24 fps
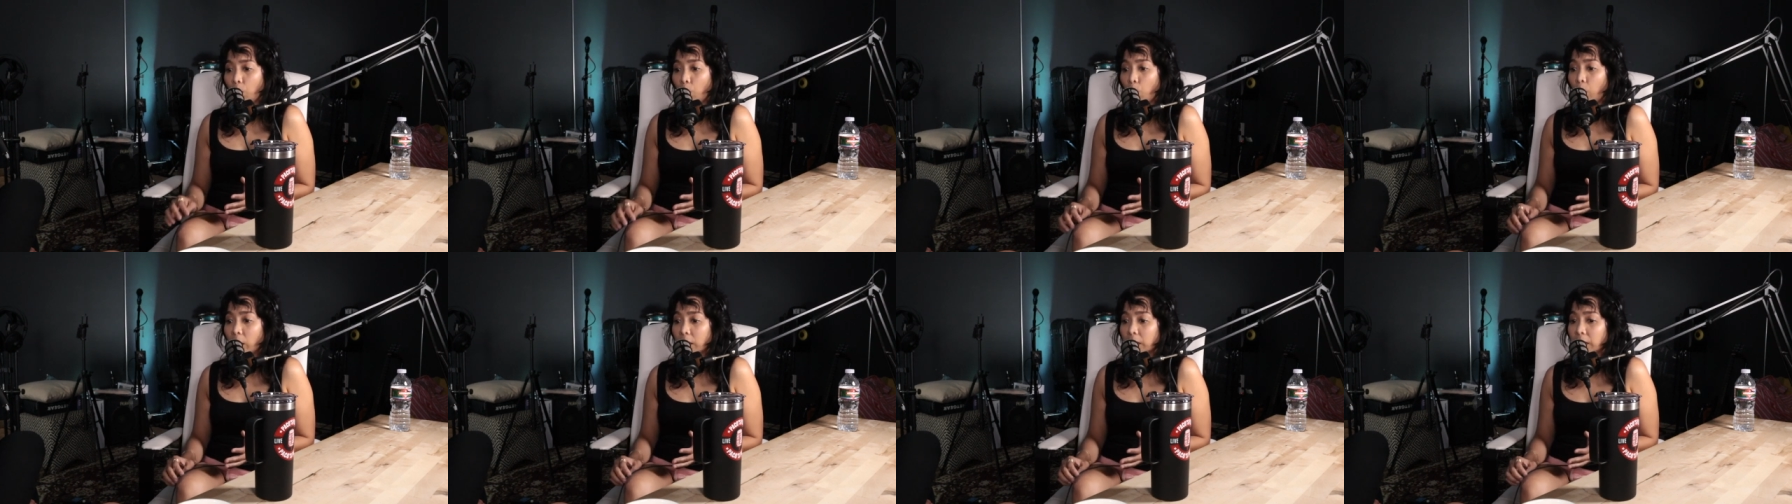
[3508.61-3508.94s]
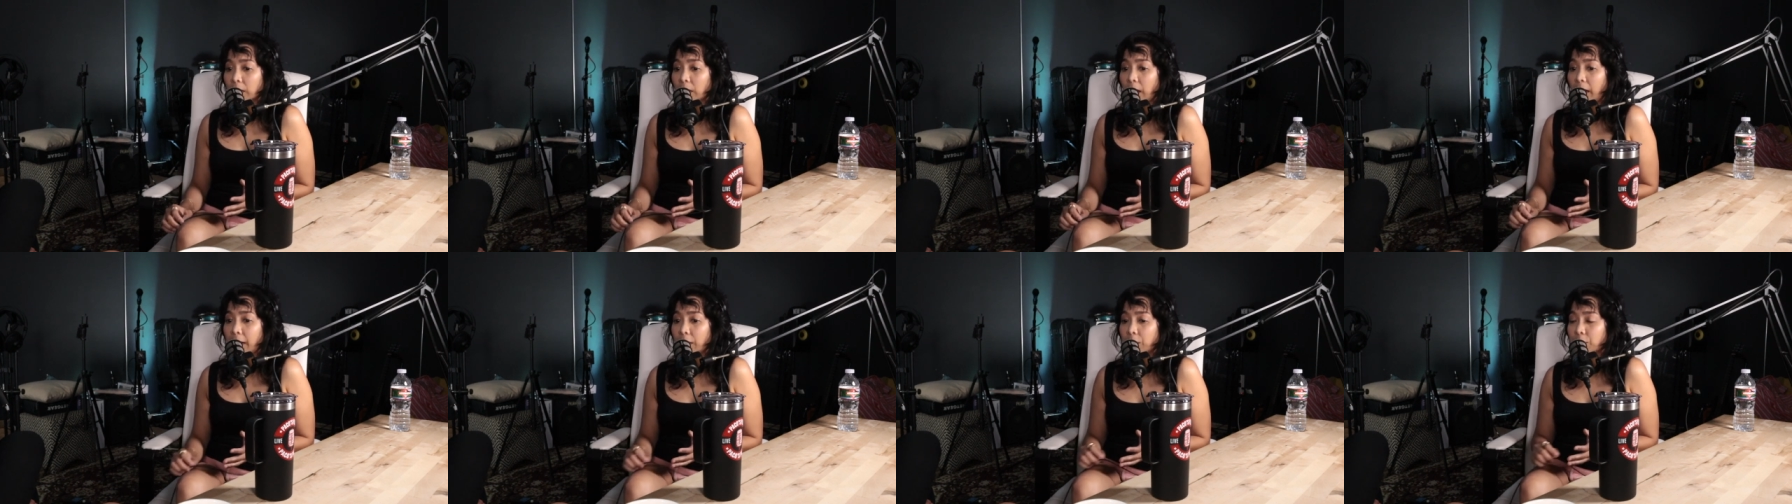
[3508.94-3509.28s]

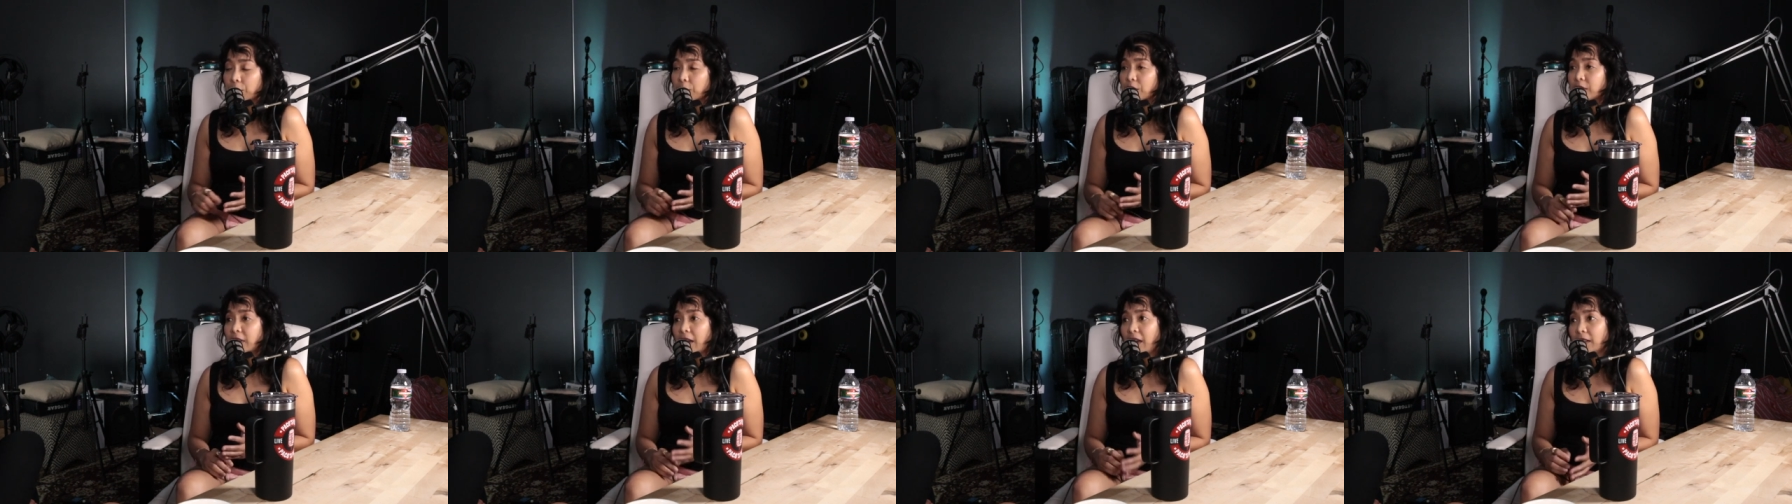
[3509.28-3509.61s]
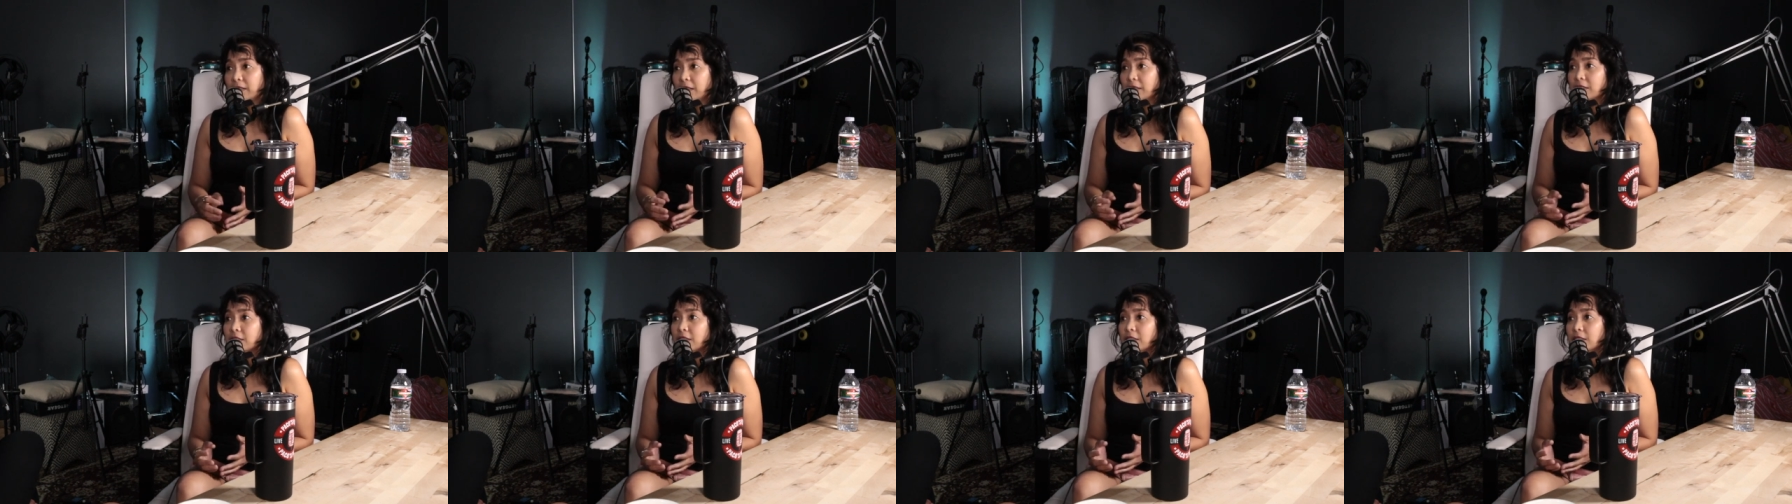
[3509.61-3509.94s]
what kind of
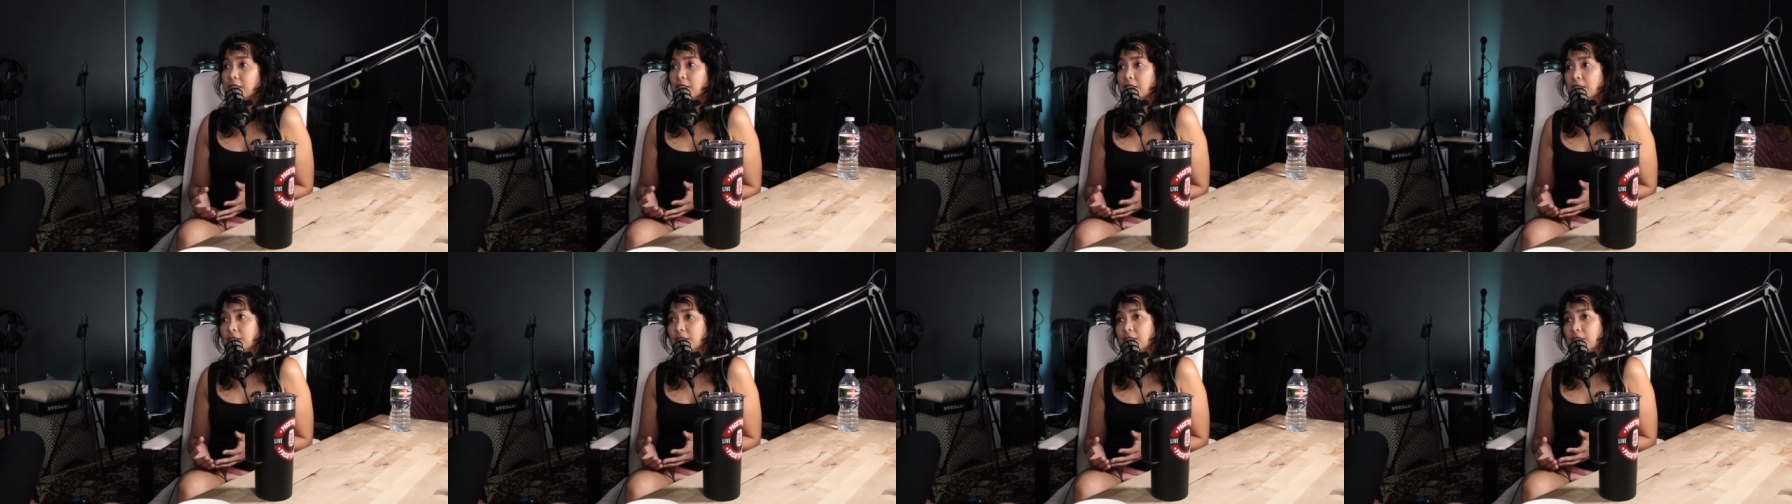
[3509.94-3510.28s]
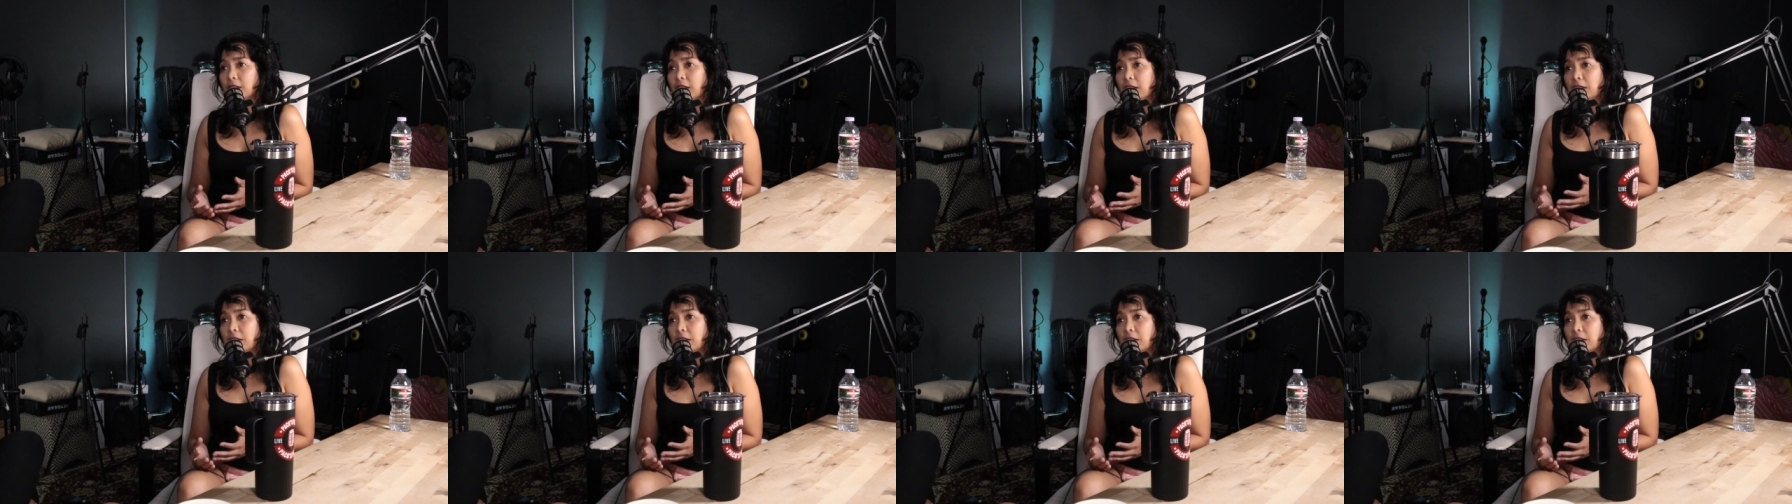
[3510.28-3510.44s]
challenges